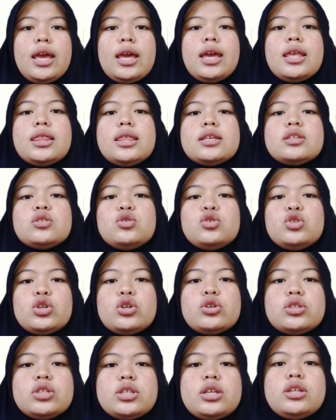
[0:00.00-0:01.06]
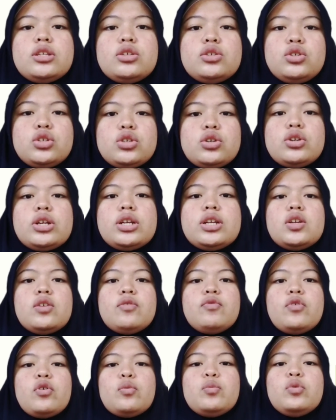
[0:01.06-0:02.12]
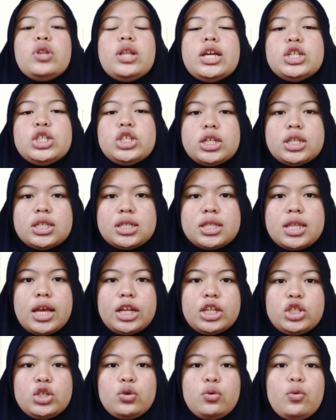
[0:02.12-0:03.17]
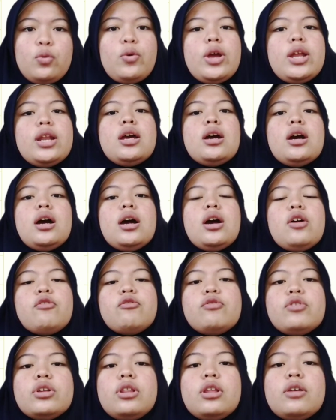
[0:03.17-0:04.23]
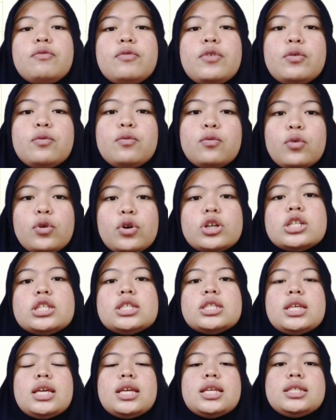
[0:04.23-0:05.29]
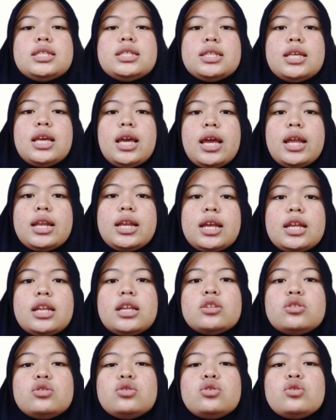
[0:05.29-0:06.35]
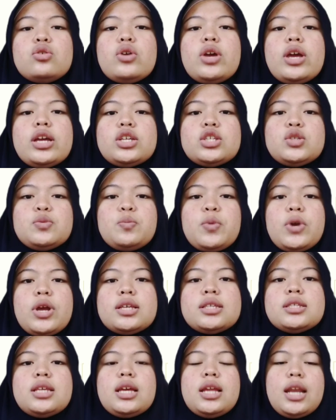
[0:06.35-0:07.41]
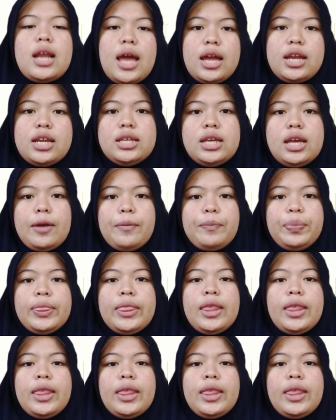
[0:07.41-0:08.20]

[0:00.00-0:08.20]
It is chosen during the formulation stage when a relevant word is needed to express an idea.